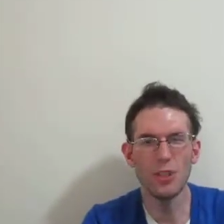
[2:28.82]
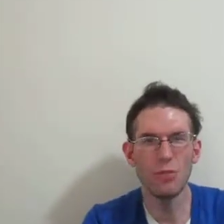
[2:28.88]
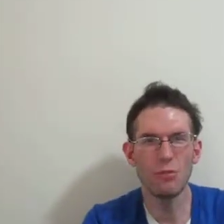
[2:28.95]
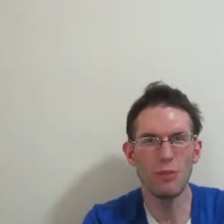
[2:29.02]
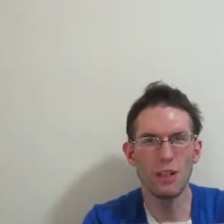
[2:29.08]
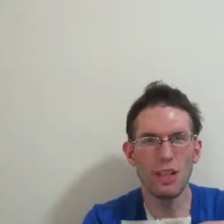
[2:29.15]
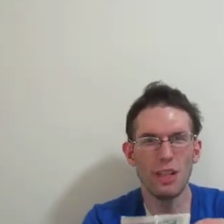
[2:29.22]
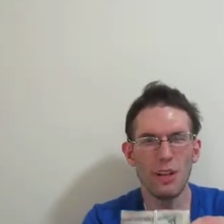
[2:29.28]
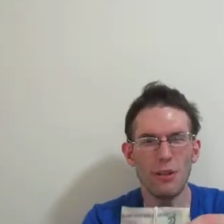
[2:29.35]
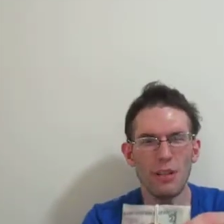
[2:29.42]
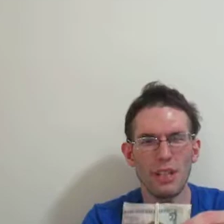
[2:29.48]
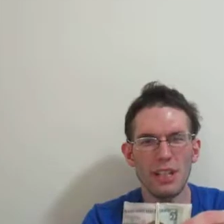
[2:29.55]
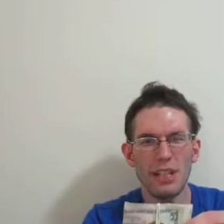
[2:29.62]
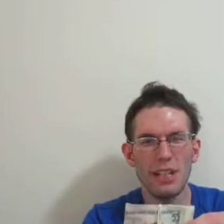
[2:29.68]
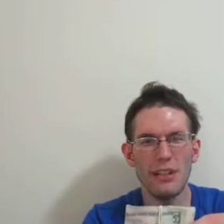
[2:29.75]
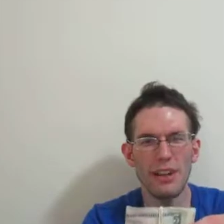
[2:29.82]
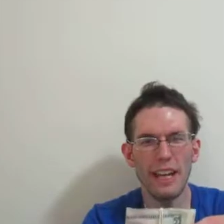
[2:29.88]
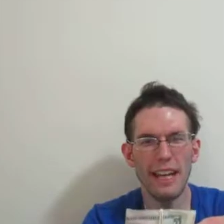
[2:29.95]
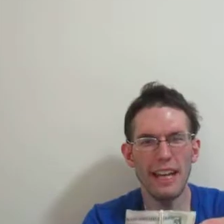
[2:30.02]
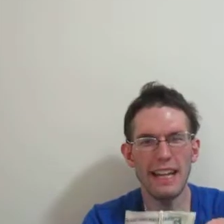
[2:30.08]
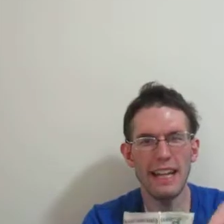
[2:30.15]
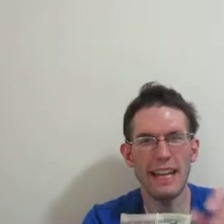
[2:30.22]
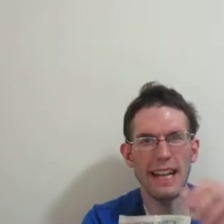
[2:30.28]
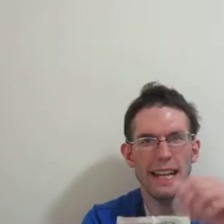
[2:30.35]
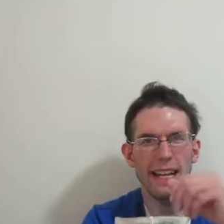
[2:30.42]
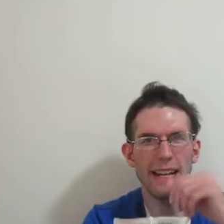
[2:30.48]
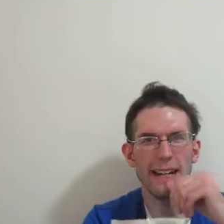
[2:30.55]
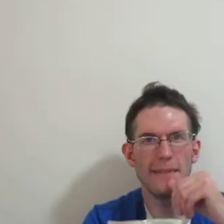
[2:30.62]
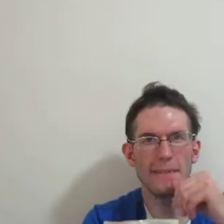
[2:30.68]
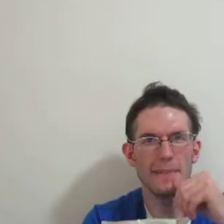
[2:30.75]
Rio, you can go ahead
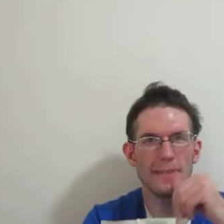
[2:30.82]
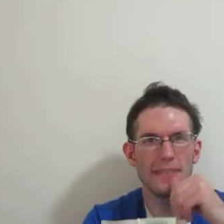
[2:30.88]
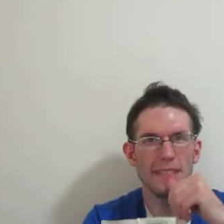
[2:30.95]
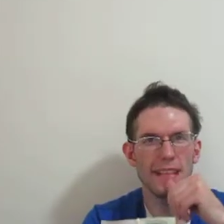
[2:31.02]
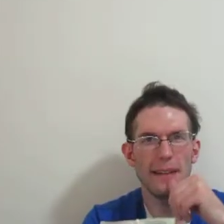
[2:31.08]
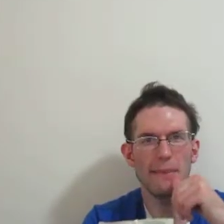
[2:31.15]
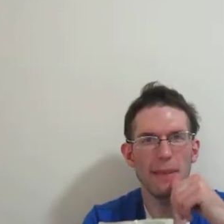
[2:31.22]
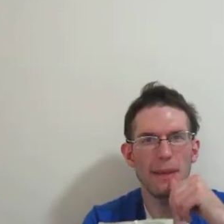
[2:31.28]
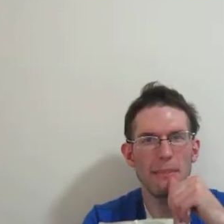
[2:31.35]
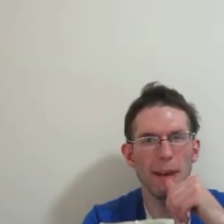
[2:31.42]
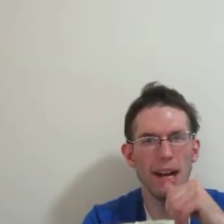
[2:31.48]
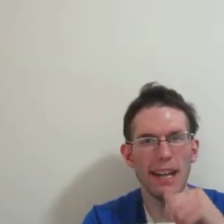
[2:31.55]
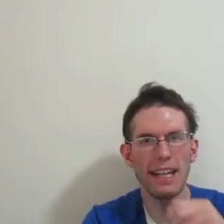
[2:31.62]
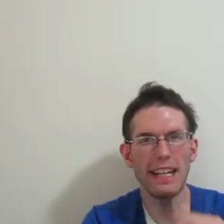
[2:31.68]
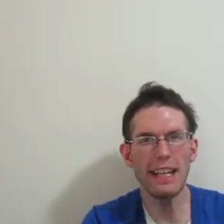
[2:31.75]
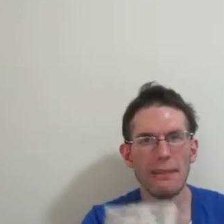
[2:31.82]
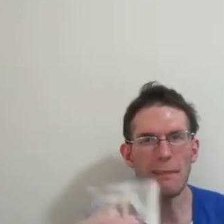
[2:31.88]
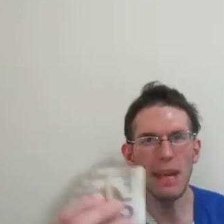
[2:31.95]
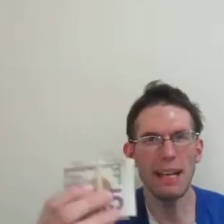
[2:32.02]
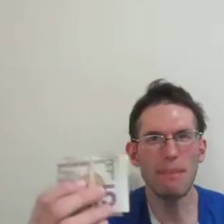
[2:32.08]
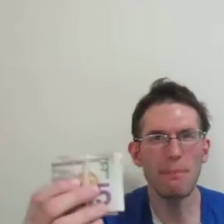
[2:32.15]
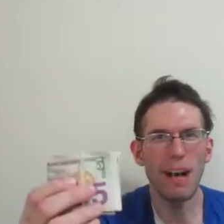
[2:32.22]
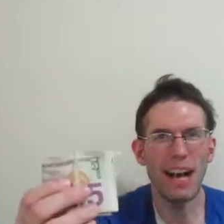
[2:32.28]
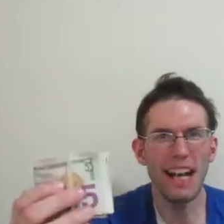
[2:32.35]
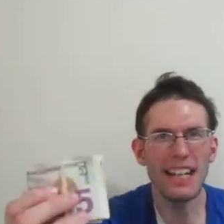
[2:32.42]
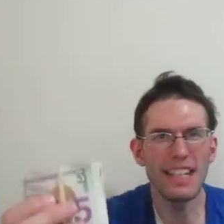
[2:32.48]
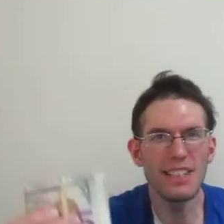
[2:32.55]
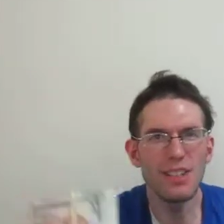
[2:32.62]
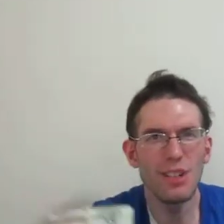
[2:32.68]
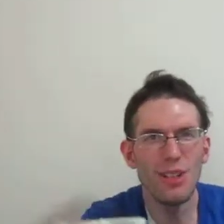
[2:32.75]
and save me money and make mine
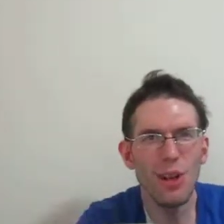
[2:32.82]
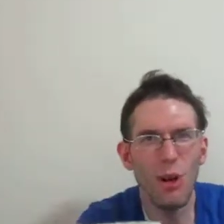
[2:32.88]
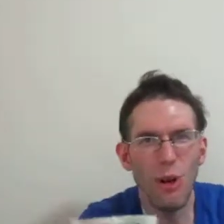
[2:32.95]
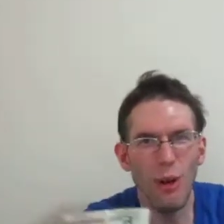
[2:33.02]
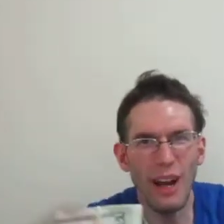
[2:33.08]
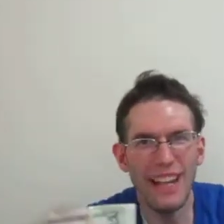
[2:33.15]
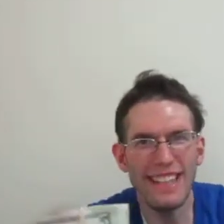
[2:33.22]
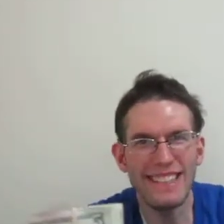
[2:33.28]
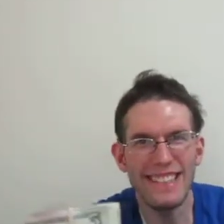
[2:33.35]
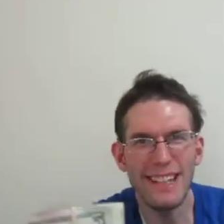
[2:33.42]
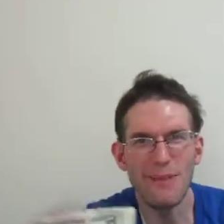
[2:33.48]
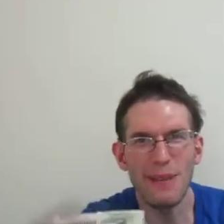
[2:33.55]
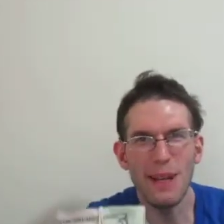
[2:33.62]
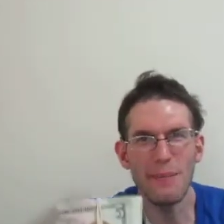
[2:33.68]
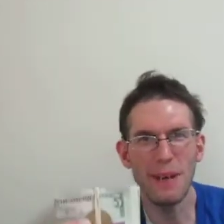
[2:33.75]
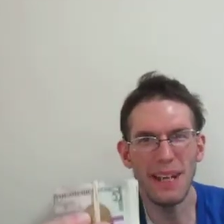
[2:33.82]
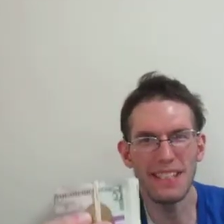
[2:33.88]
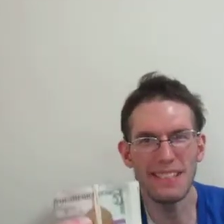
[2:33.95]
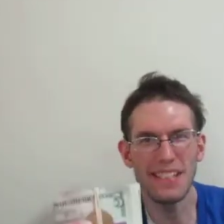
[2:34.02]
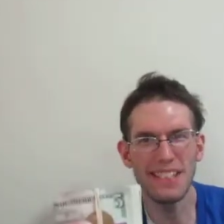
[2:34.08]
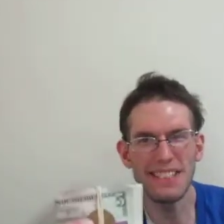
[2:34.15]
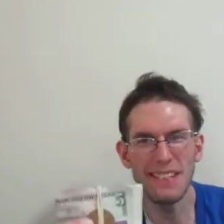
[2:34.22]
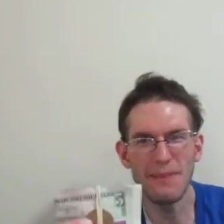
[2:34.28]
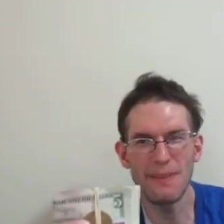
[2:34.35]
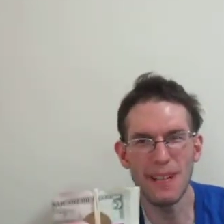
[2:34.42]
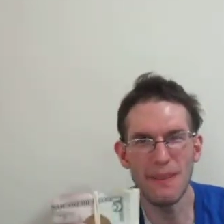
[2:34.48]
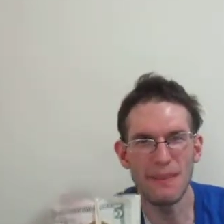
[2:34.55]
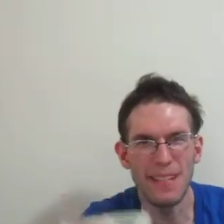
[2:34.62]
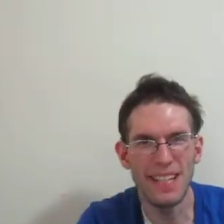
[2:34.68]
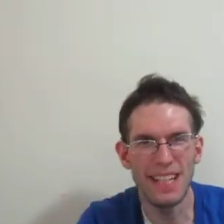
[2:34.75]
into coins. And if anybody says
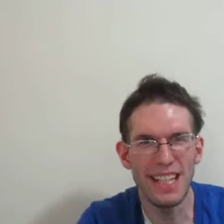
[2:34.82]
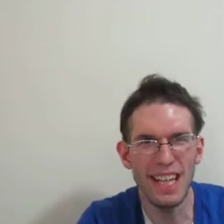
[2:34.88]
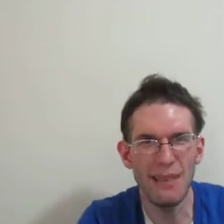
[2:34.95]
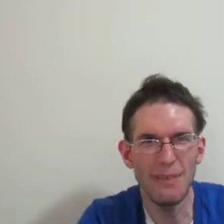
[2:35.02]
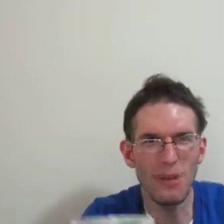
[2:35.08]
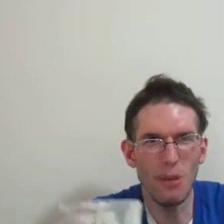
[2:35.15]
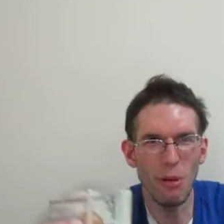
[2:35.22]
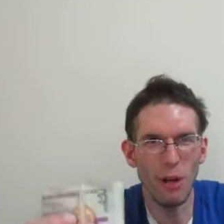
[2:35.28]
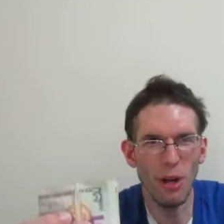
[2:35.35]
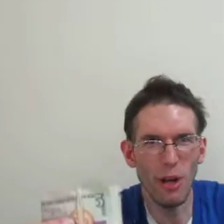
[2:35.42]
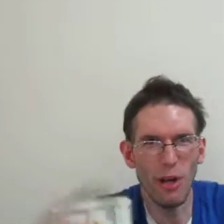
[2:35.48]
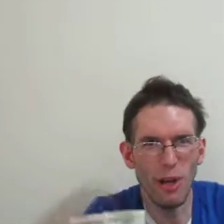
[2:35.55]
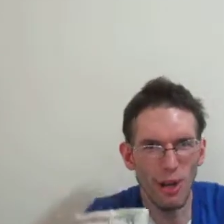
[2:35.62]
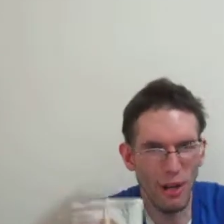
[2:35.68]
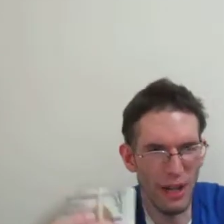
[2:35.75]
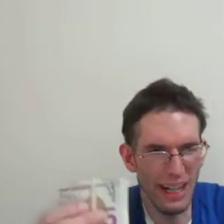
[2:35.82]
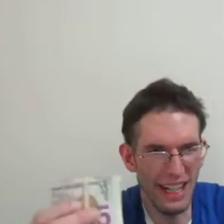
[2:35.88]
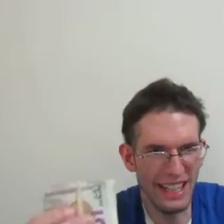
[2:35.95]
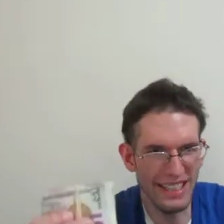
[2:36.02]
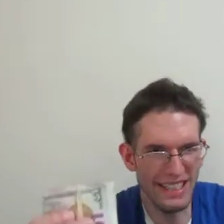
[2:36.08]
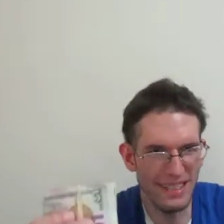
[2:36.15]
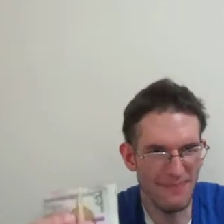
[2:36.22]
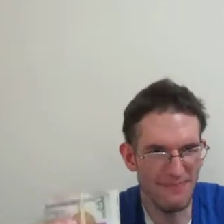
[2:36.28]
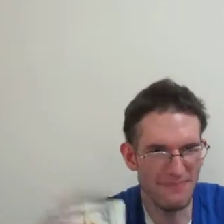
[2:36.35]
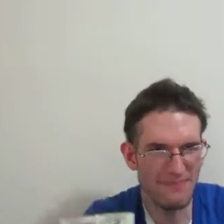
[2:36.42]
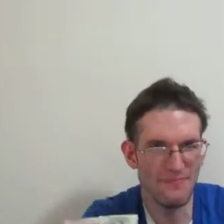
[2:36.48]
if you earn credits,